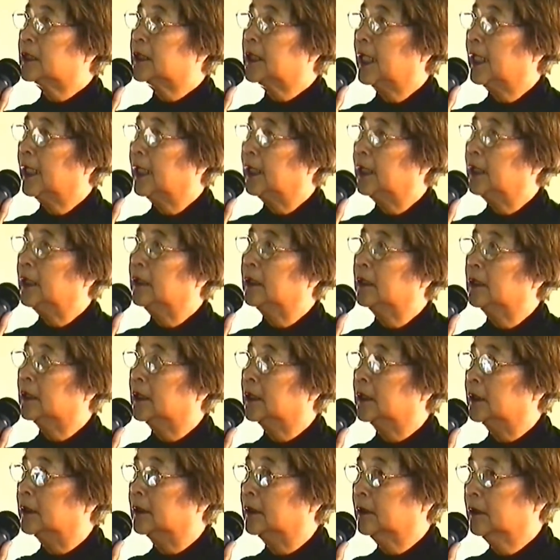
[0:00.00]
signed
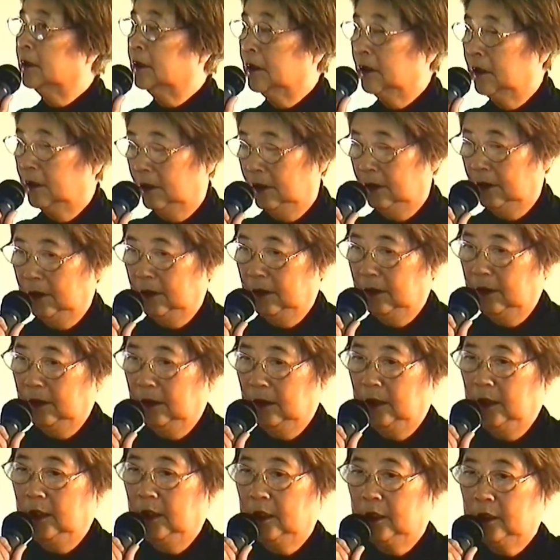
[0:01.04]
a
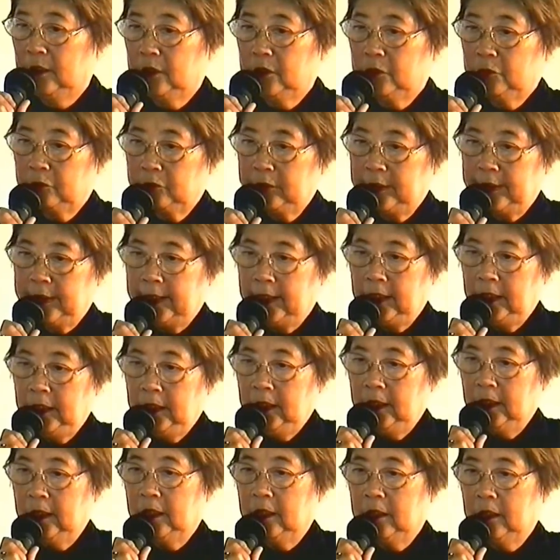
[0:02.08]

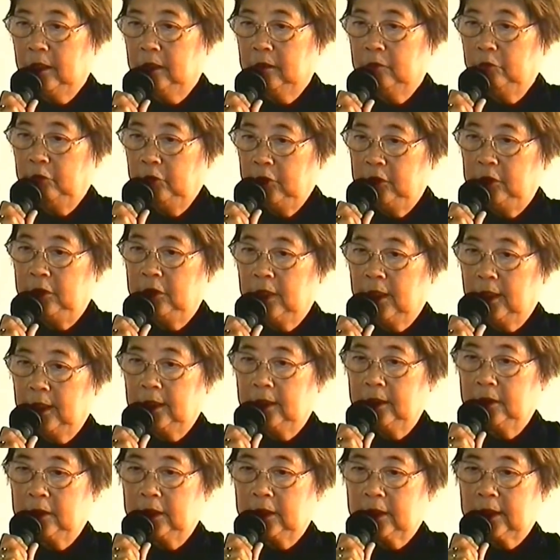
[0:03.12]
treaty with the
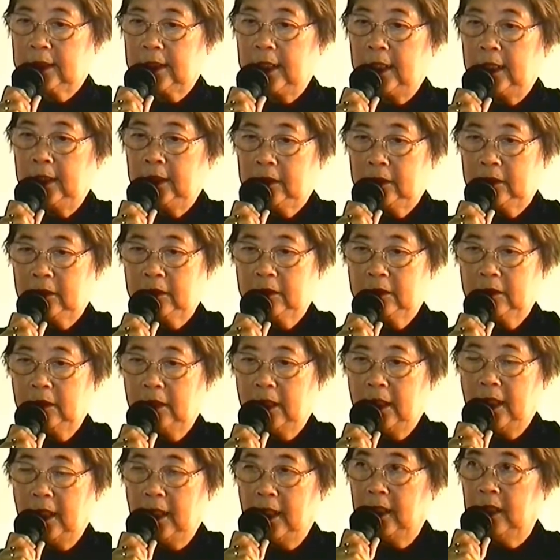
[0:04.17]
United States,
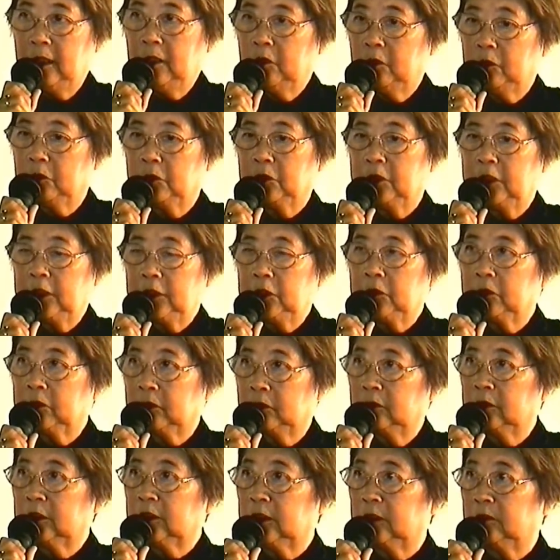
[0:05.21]

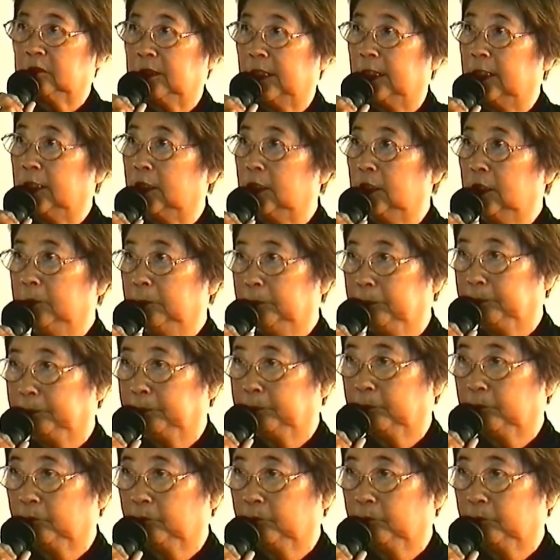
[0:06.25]
unconditional surrender.